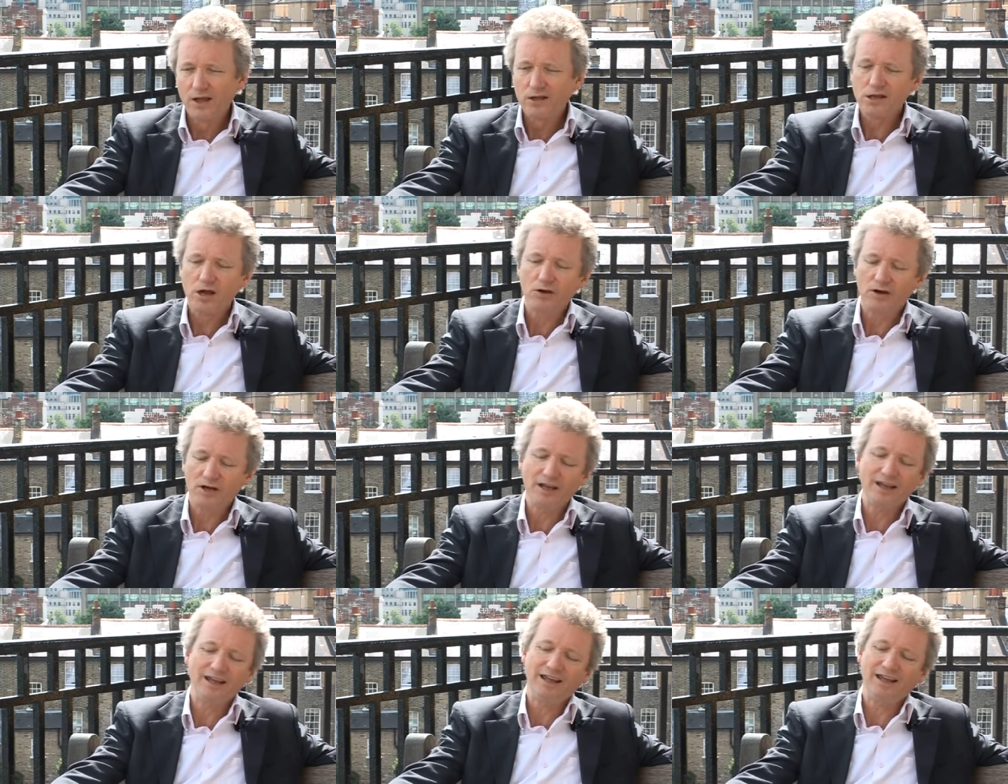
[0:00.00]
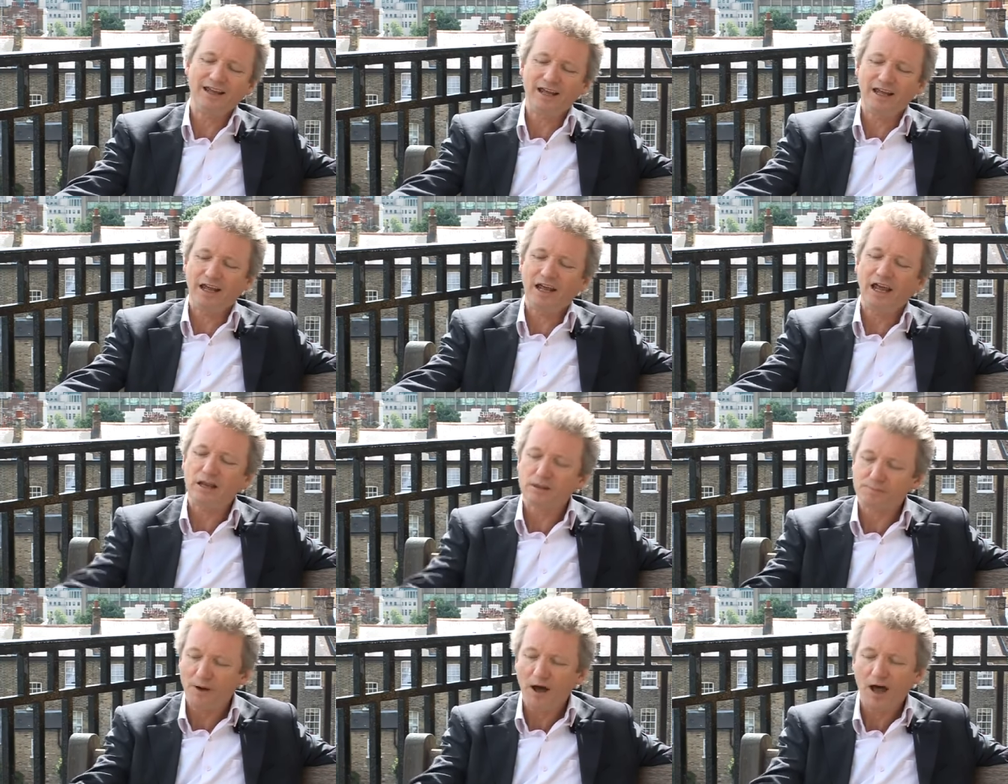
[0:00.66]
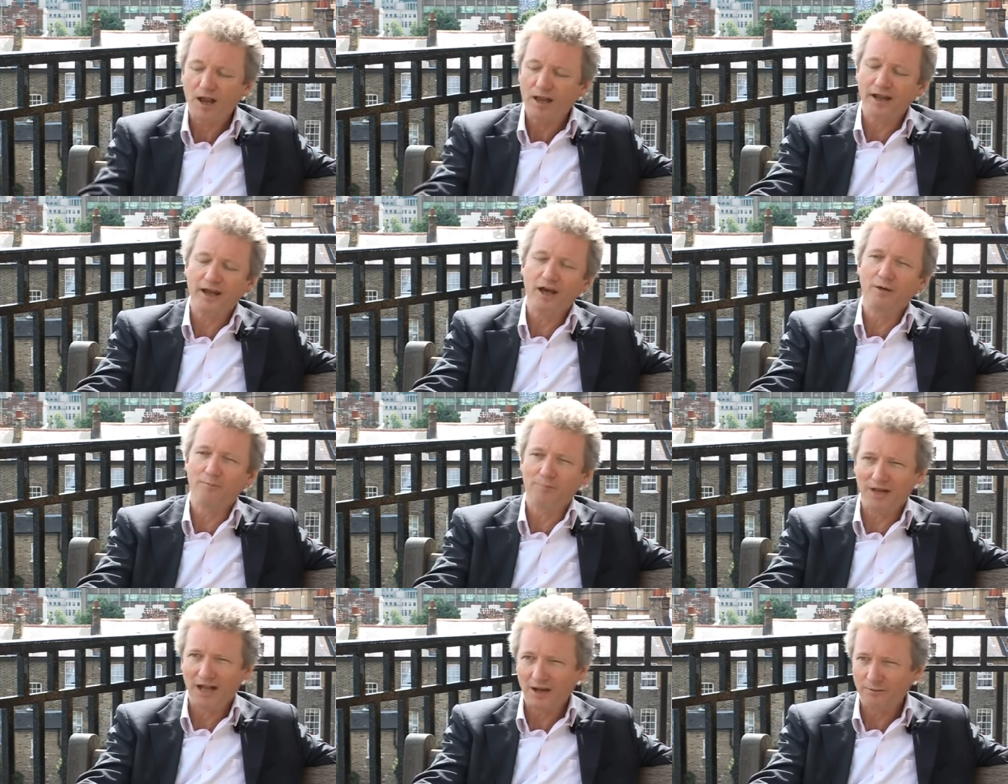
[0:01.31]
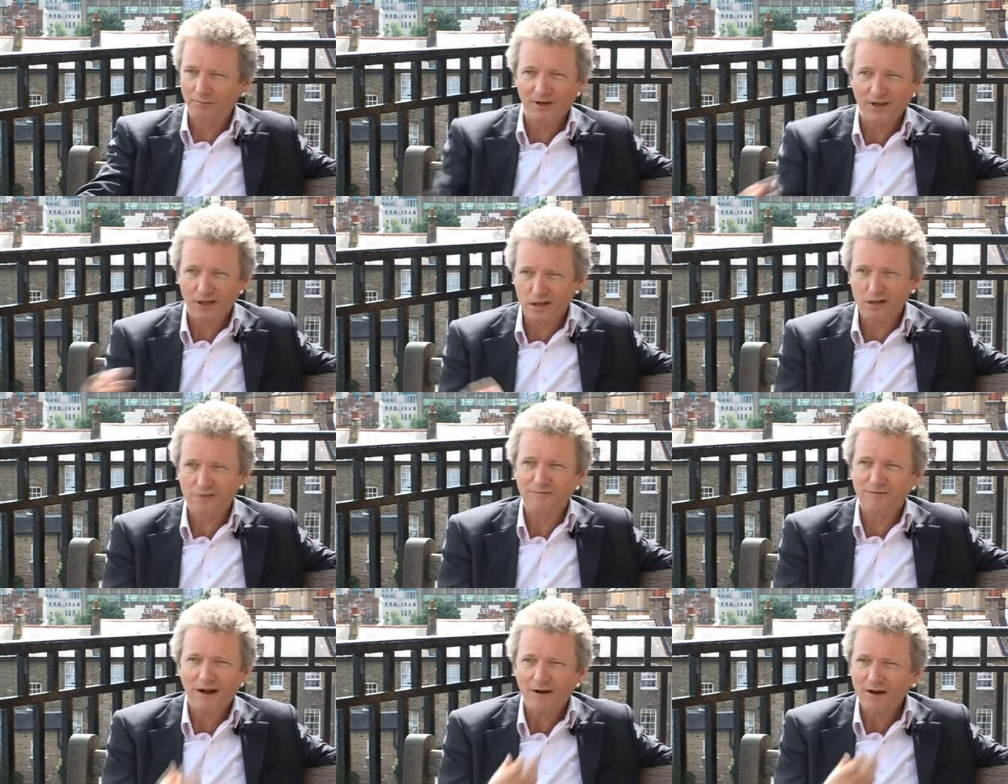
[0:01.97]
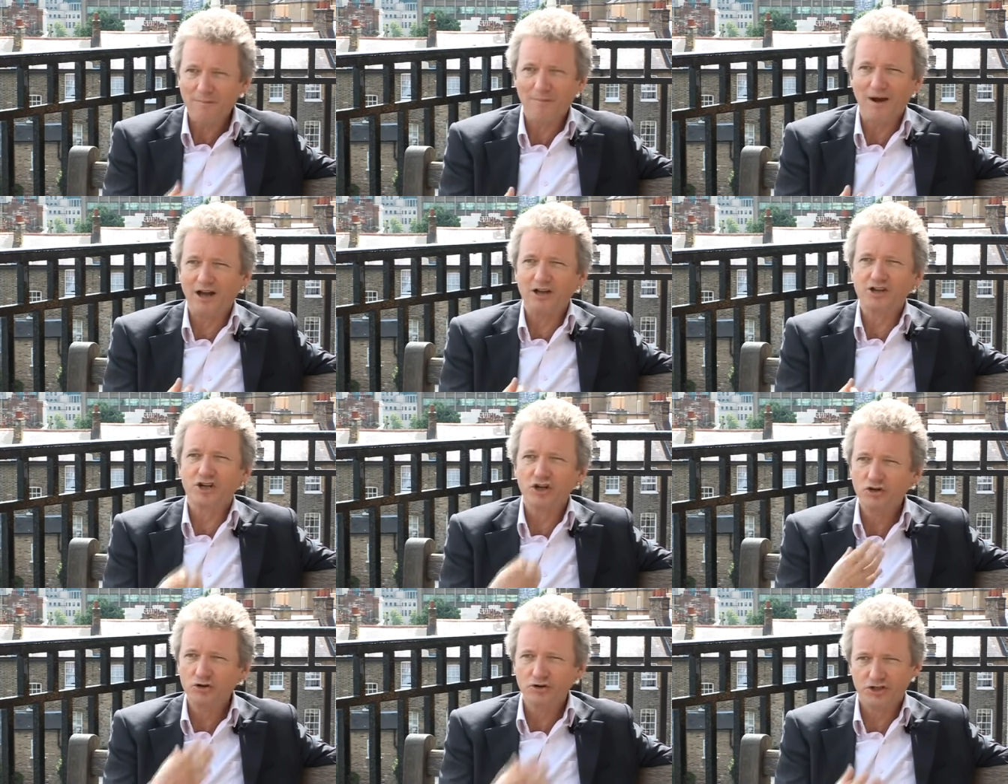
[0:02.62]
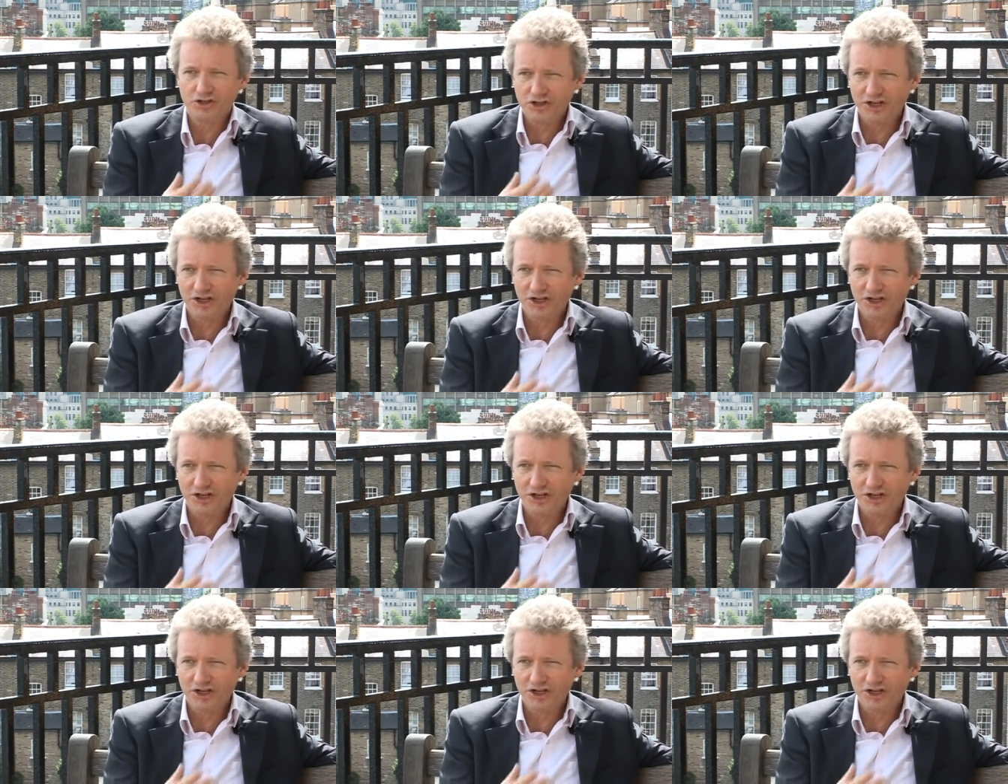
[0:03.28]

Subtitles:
So it's partly her blood, but it's very much who